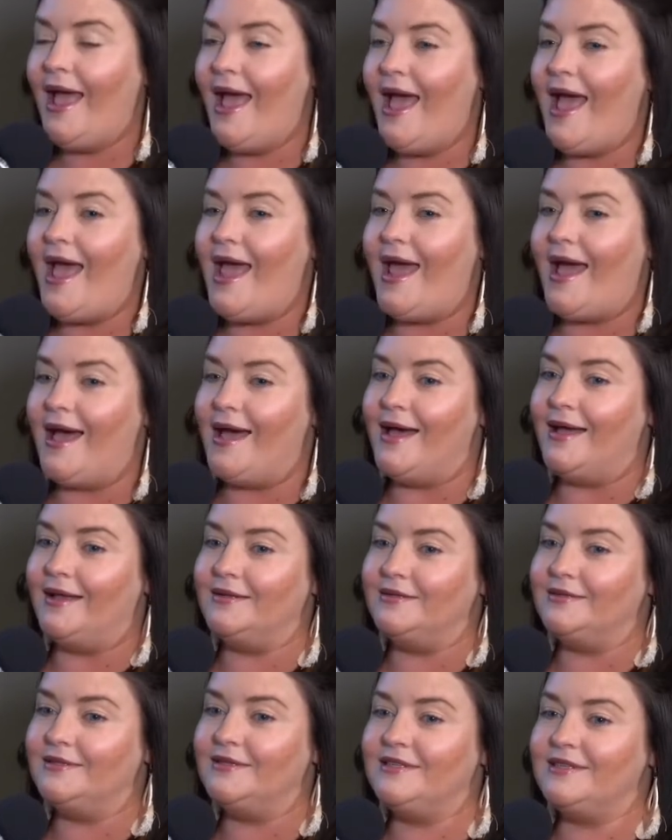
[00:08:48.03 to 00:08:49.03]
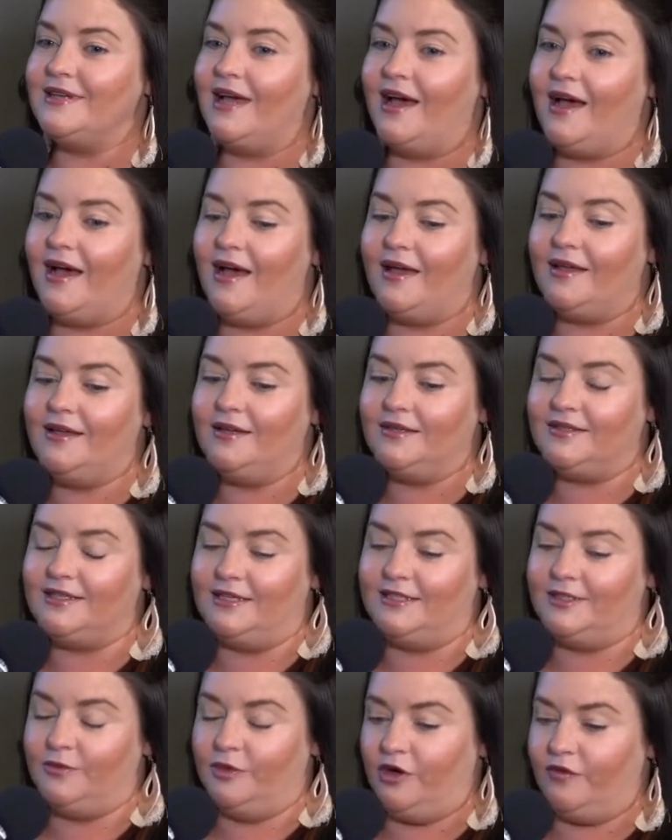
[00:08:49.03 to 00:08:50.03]
and uh, he
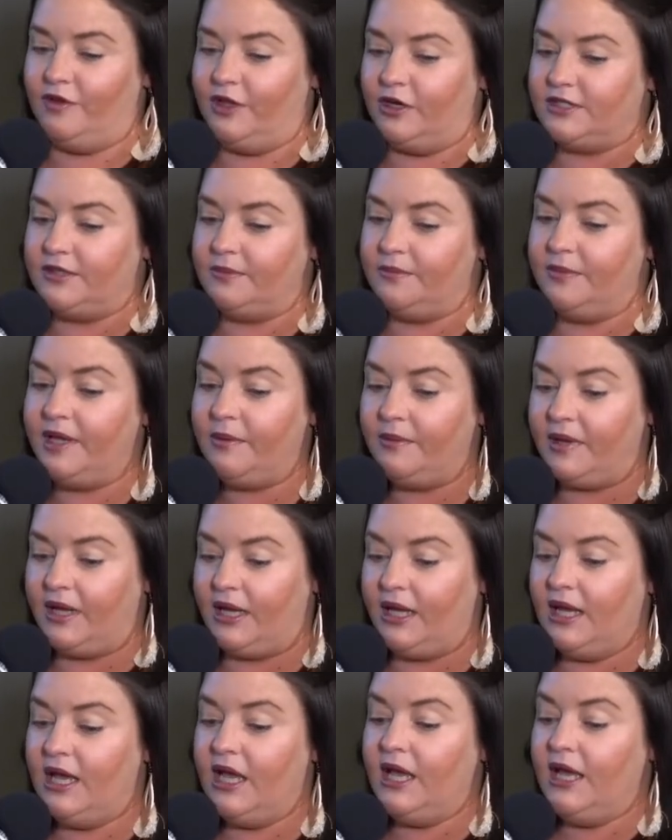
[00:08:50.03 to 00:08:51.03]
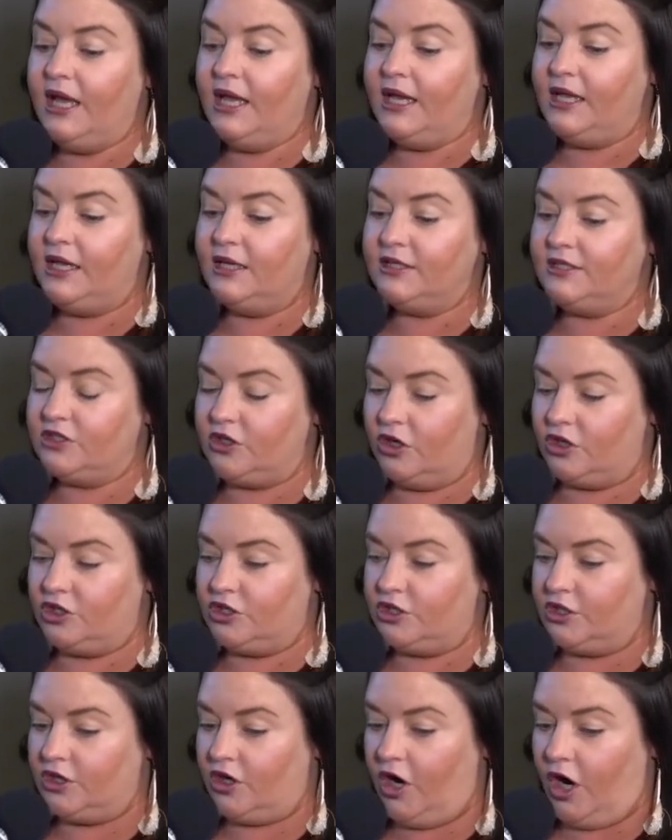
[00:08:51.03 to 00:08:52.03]
sent someone over there to meet me. He
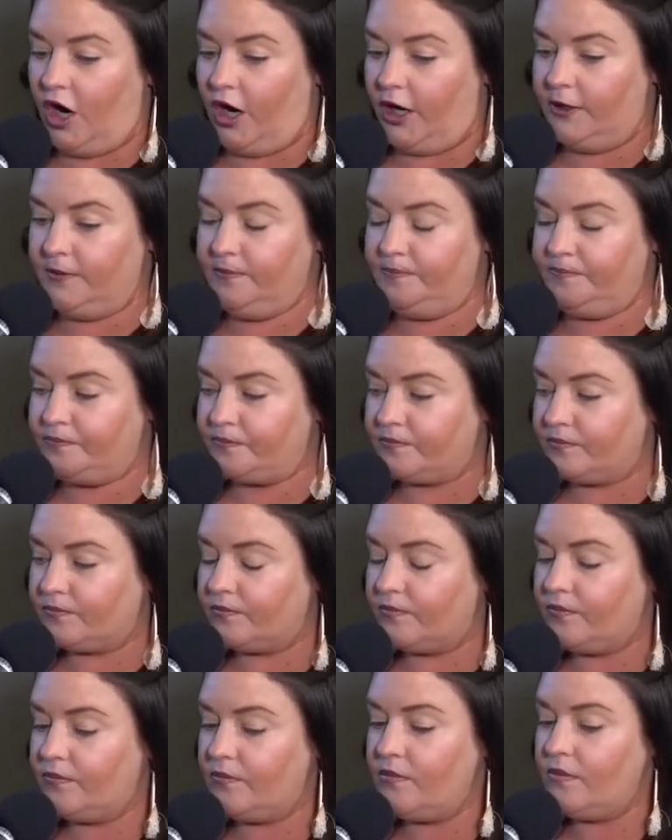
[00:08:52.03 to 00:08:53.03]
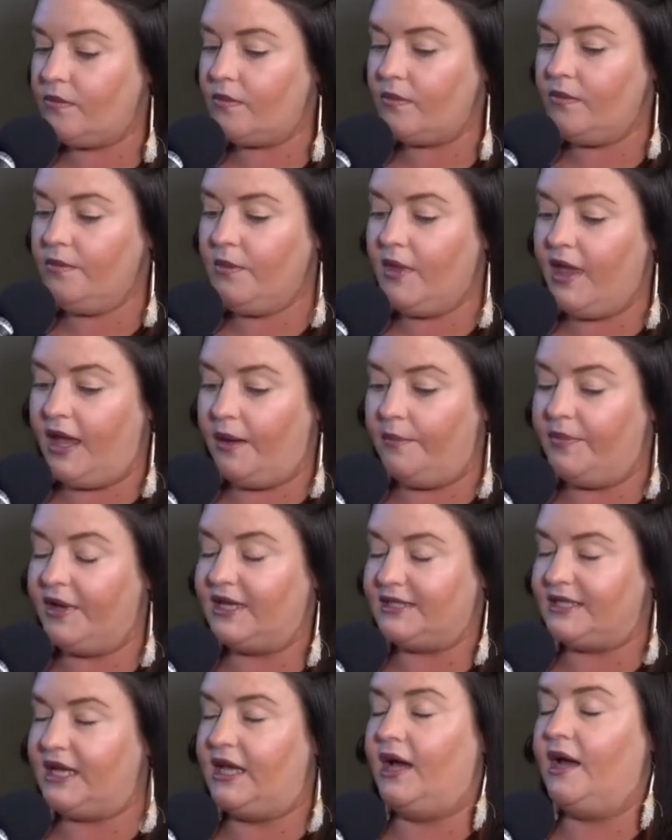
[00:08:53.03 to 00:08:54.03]
searched the car and,
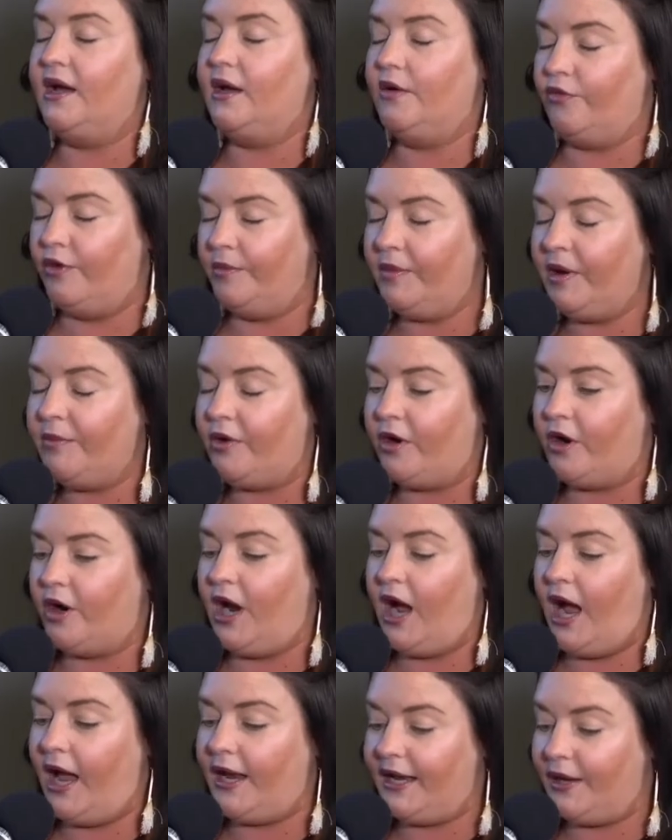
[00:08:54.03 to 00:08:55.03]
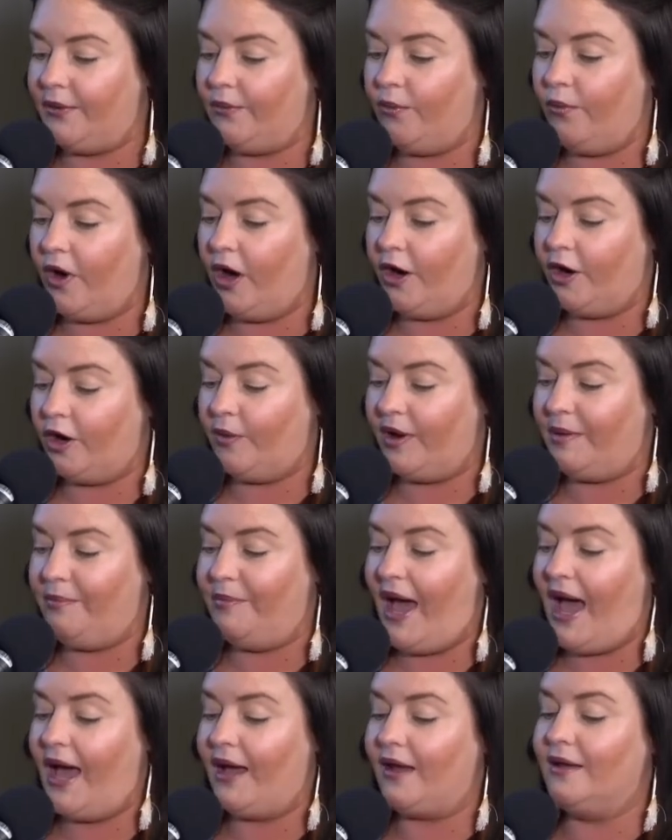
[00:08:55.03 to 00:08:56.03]
because remember, on, on our way
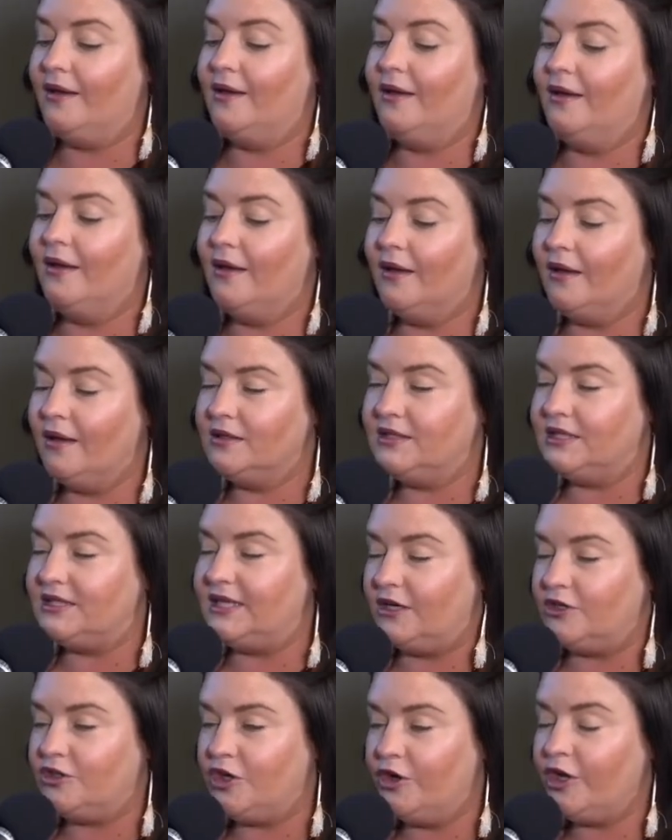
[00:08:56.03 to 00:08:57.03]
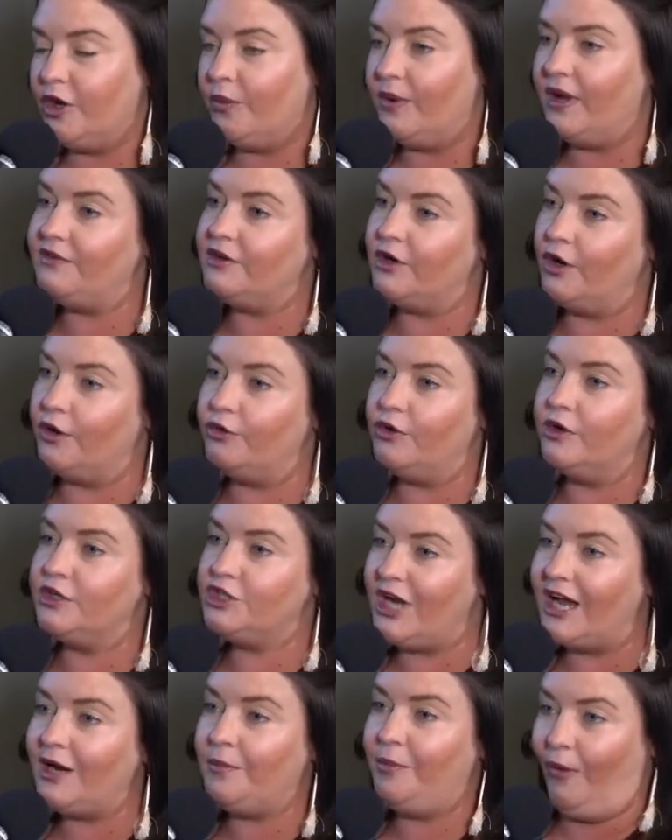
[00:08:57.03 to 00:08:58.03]
back to San Antonio, we have to go through a
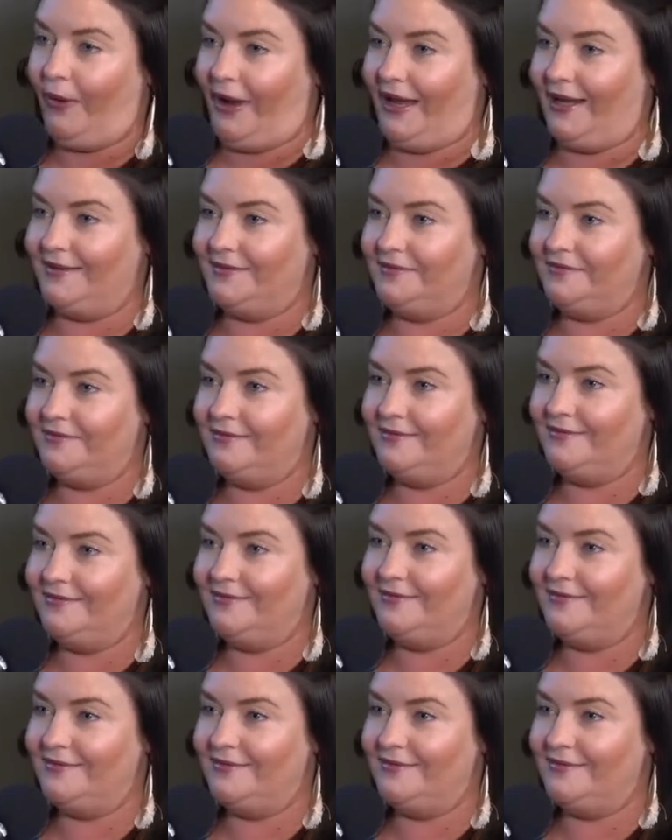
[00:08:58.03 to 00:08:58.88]
checkpoint. A border,